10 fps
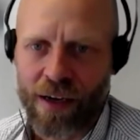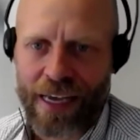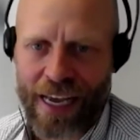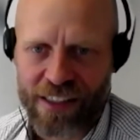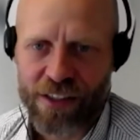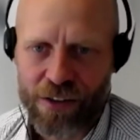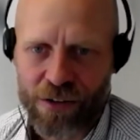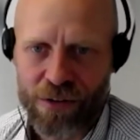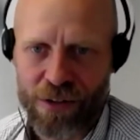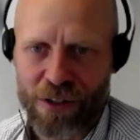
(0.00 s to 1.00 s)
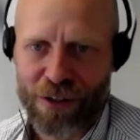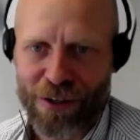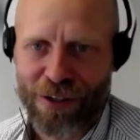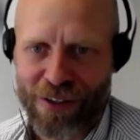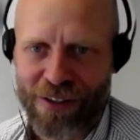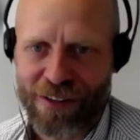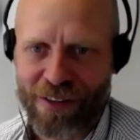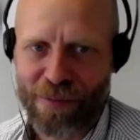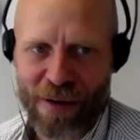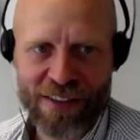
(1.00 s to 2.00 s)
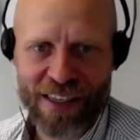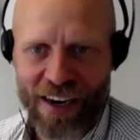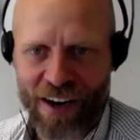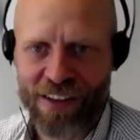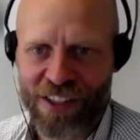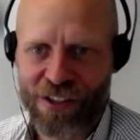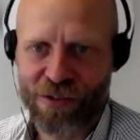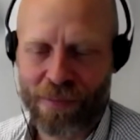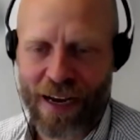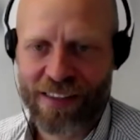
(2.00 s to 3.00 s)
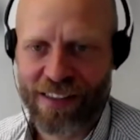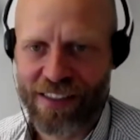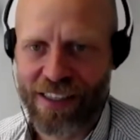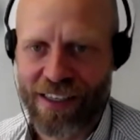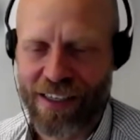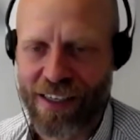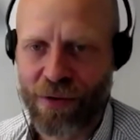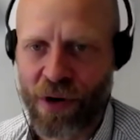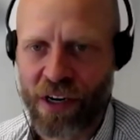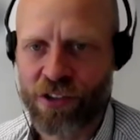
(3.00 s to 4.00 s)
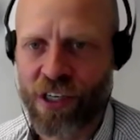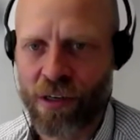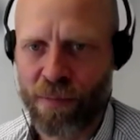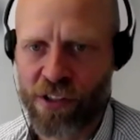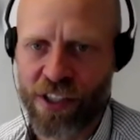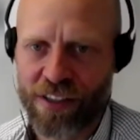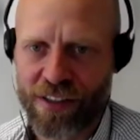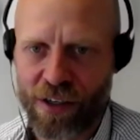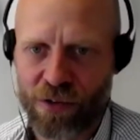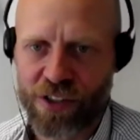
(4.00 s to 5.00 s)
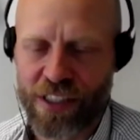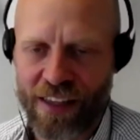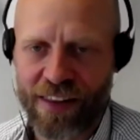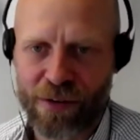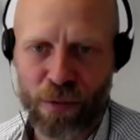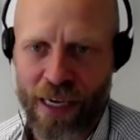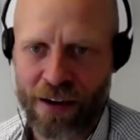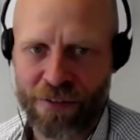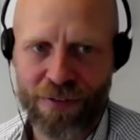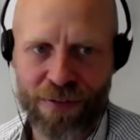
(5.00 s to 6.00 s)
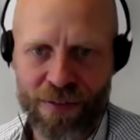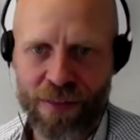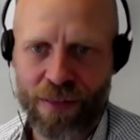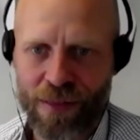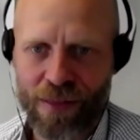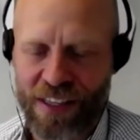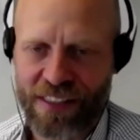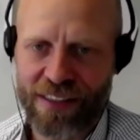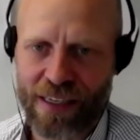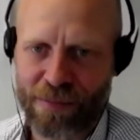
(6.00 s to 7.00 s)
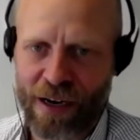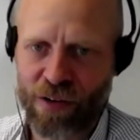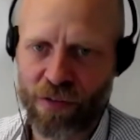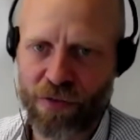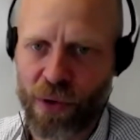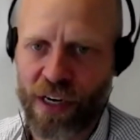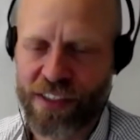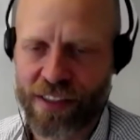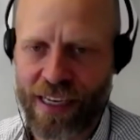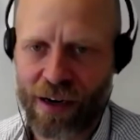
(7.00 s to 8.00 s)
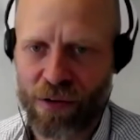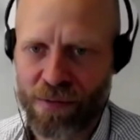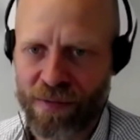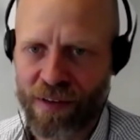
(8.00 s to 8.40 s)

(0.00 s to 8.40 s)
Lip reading: answer to the best analogy to a mast is a regulatory budget. So you say that we have this amount of regulation now,